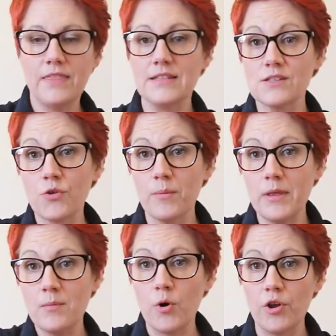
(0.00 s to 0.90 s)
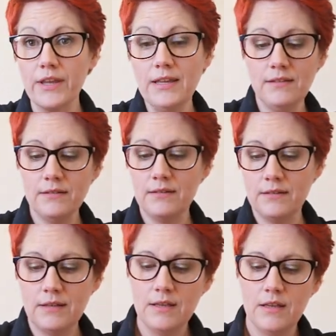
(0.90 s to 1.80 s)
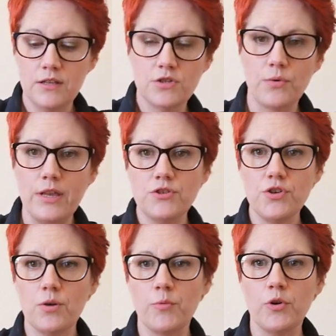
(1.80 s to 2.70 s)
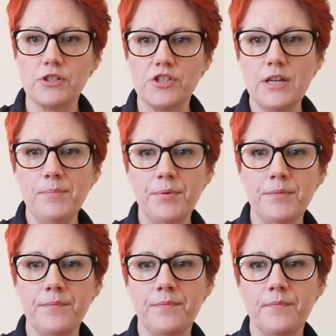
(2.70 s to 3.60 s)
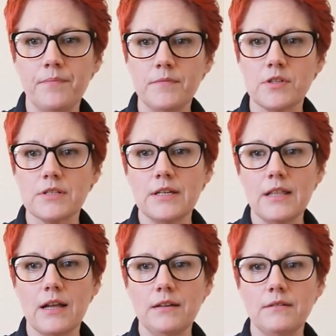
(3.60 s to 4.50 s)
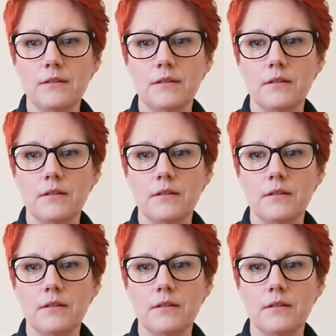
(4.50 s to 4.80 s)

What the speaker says: This is going to be the body. So into our ball shape, just like that.